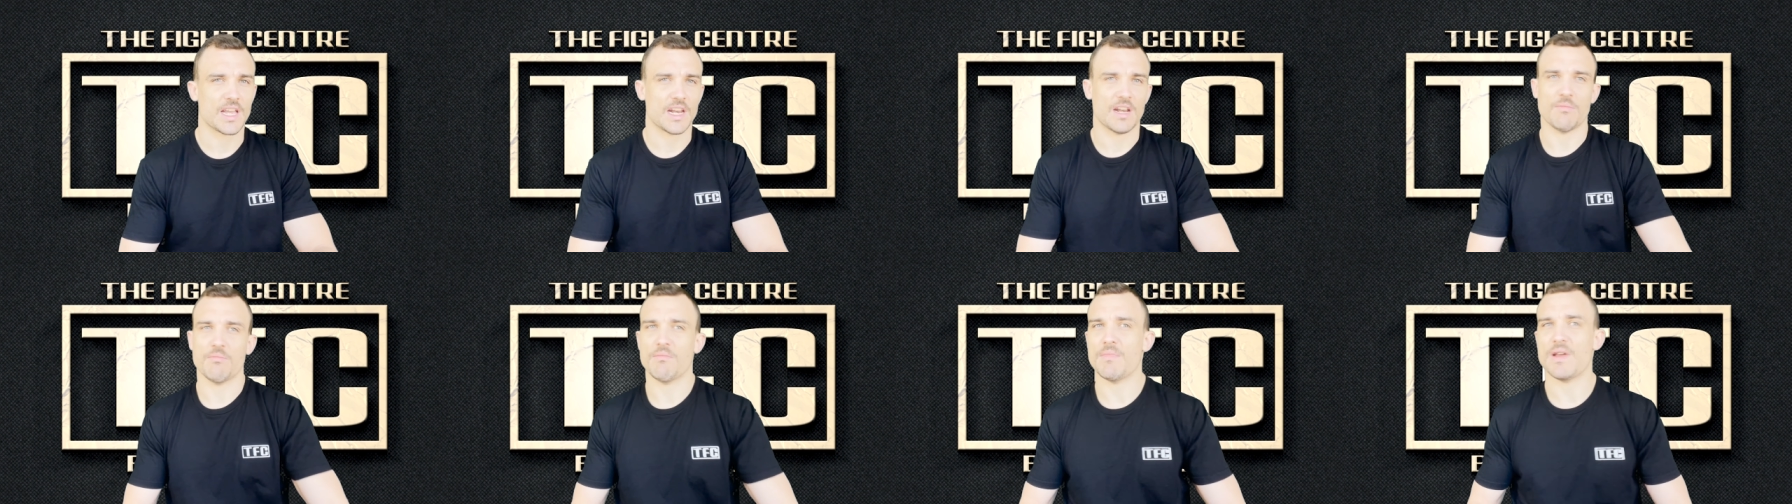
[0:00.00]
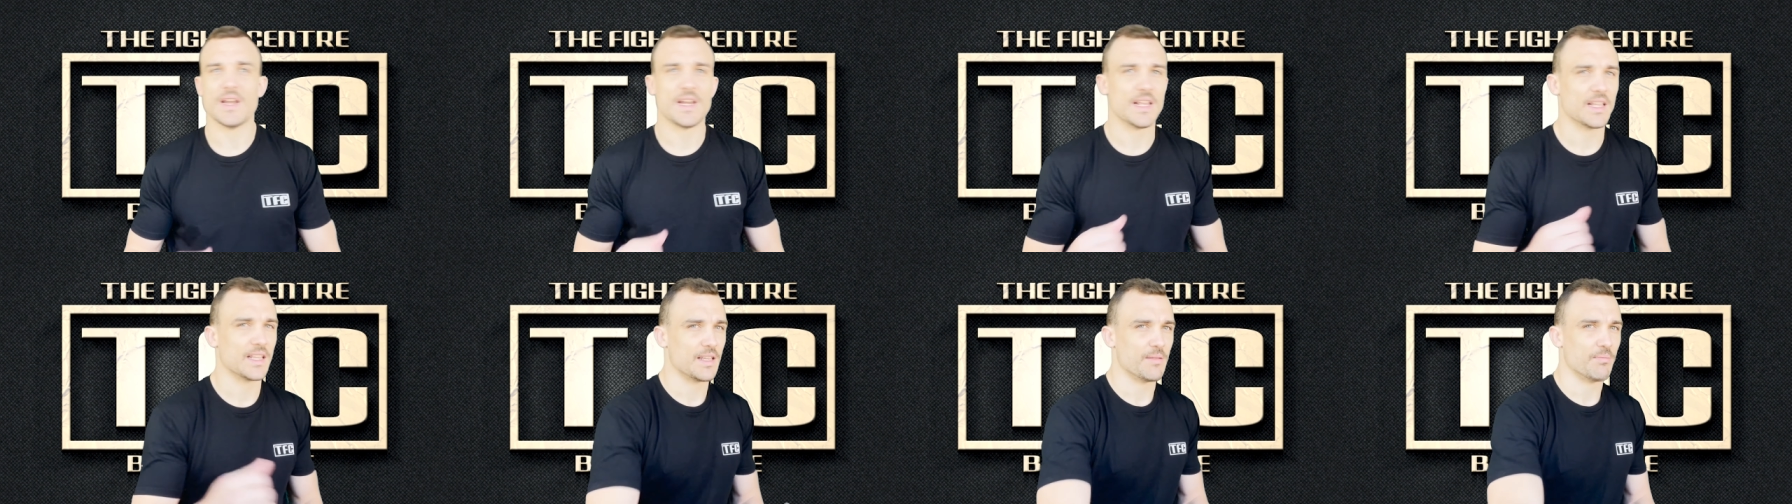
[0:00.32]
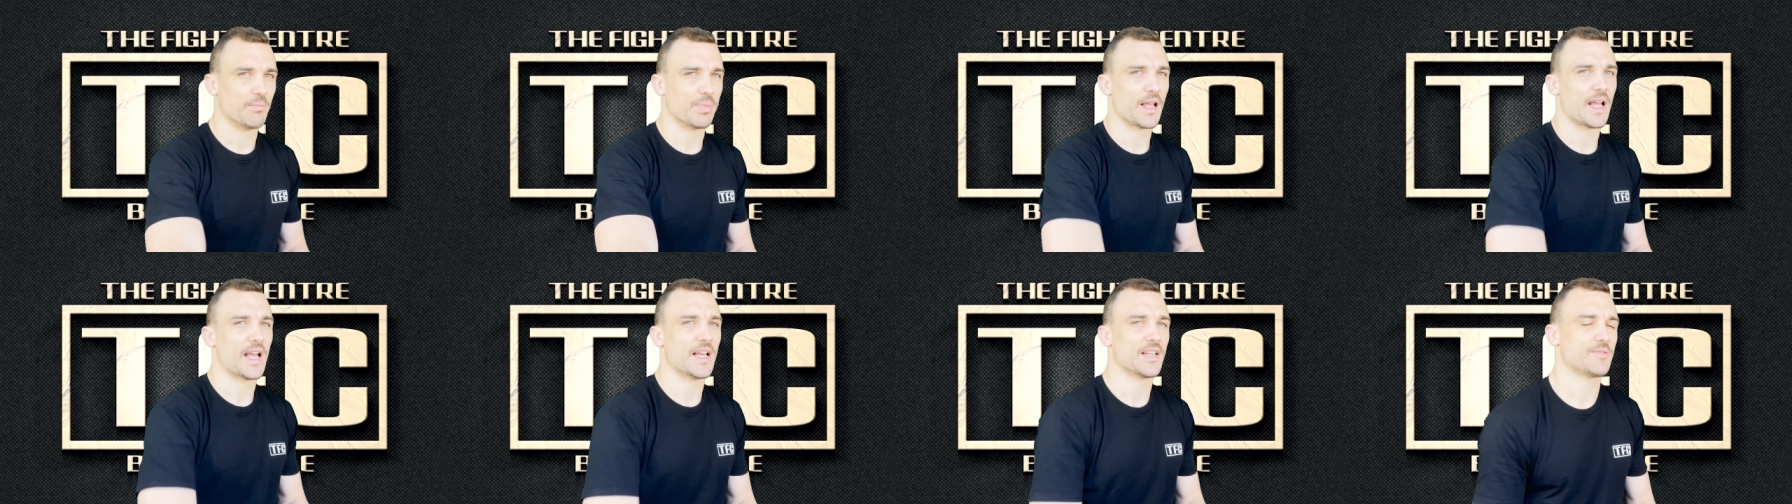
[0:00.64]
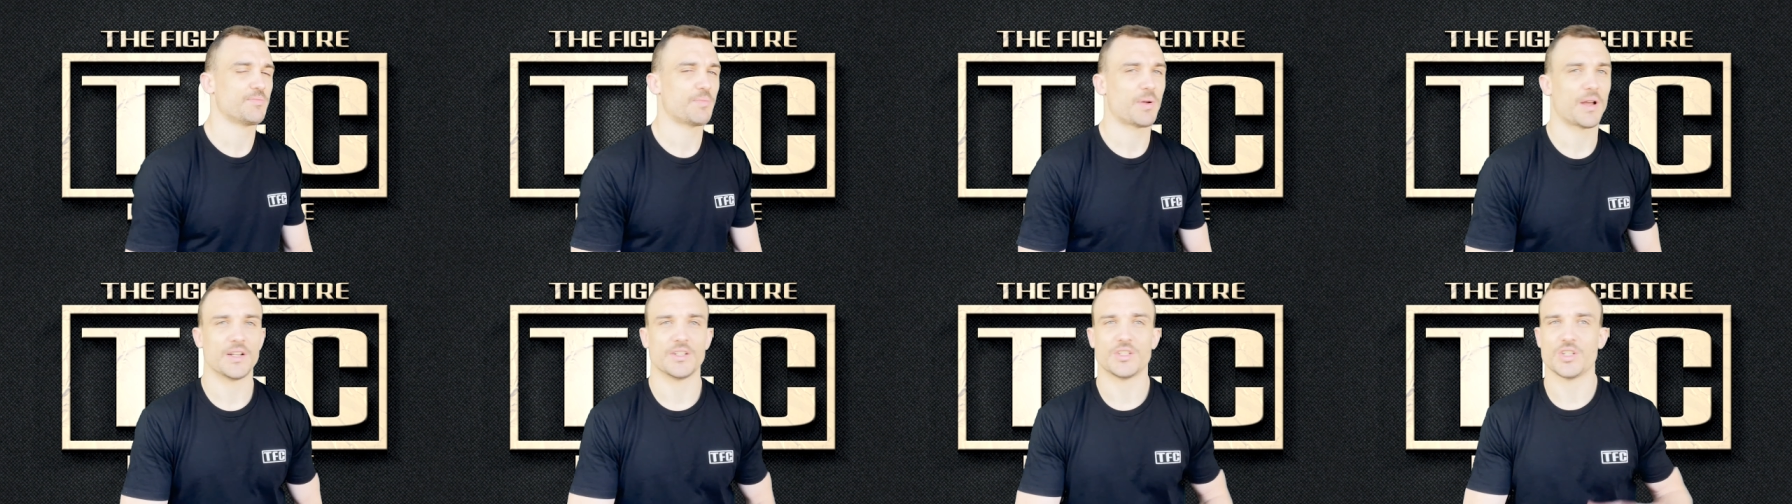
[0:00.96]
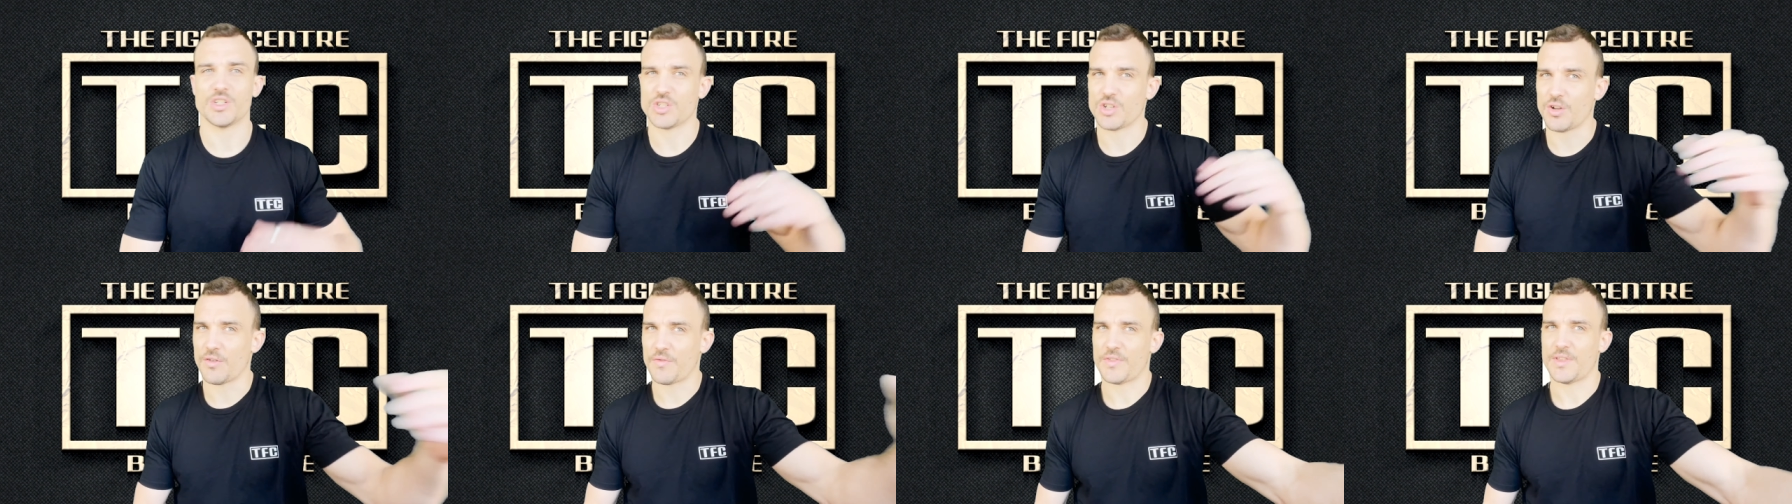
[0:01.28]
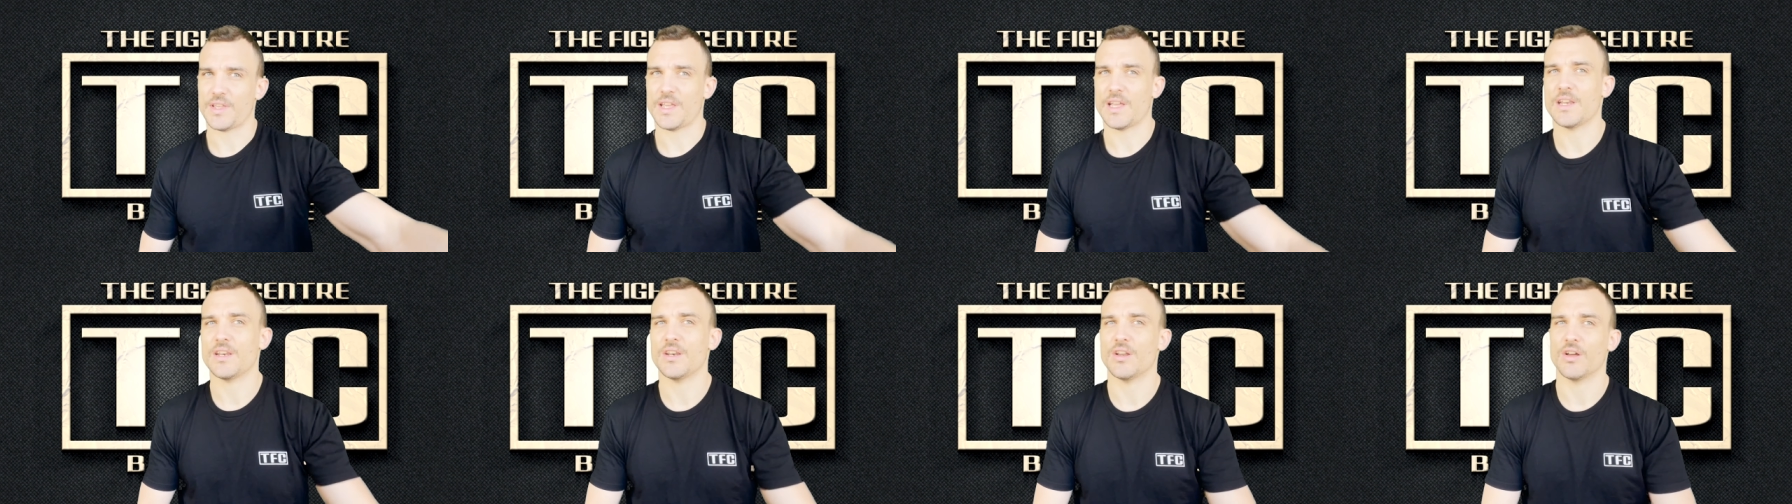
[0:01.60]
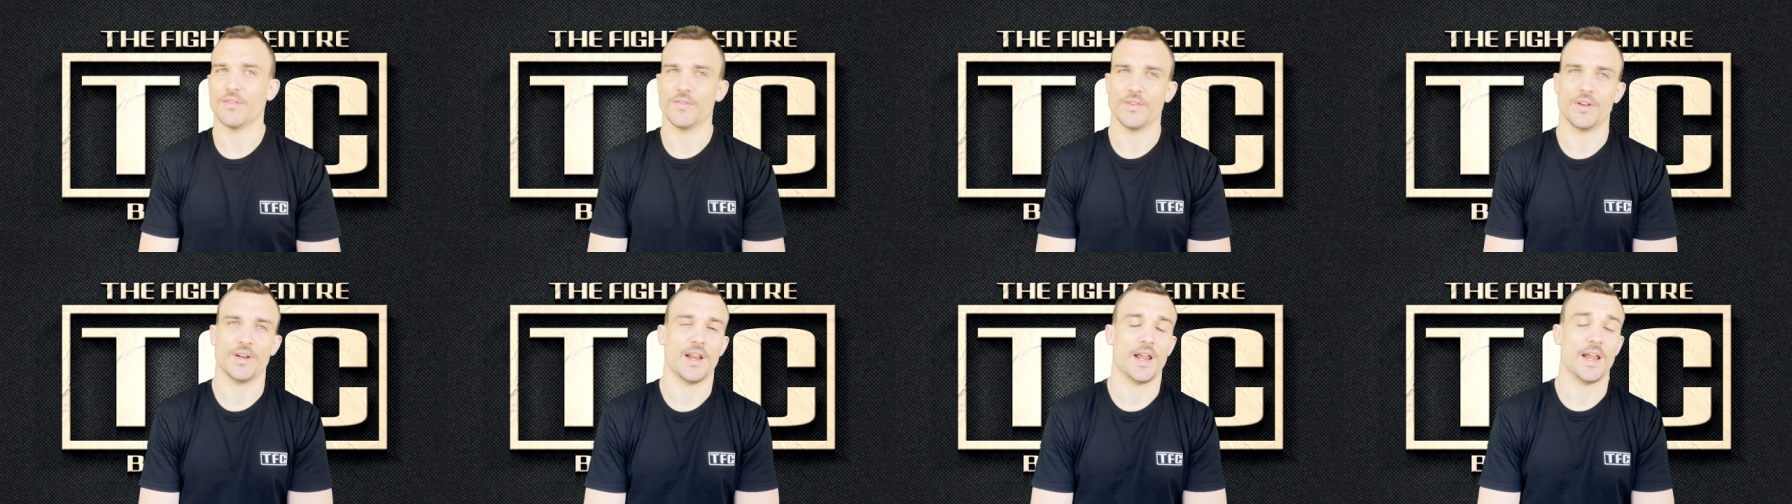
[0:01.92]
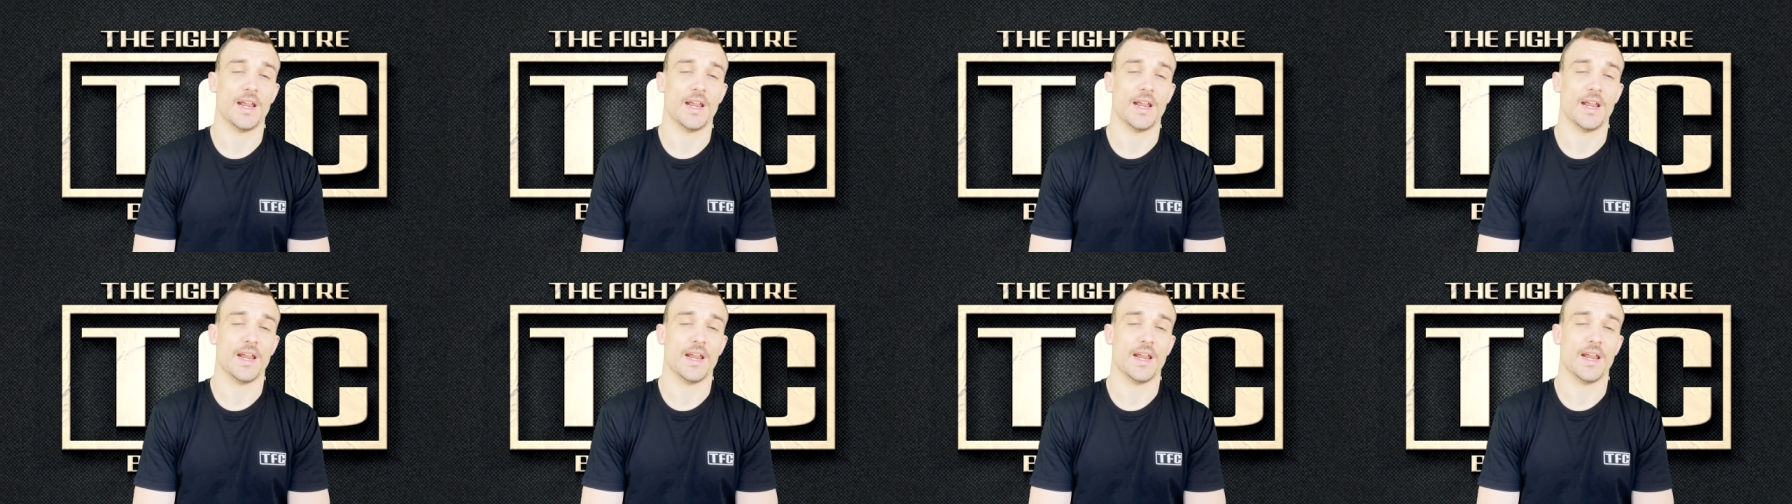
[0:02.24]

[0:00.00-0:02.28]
and immediately blast punches off the end of it.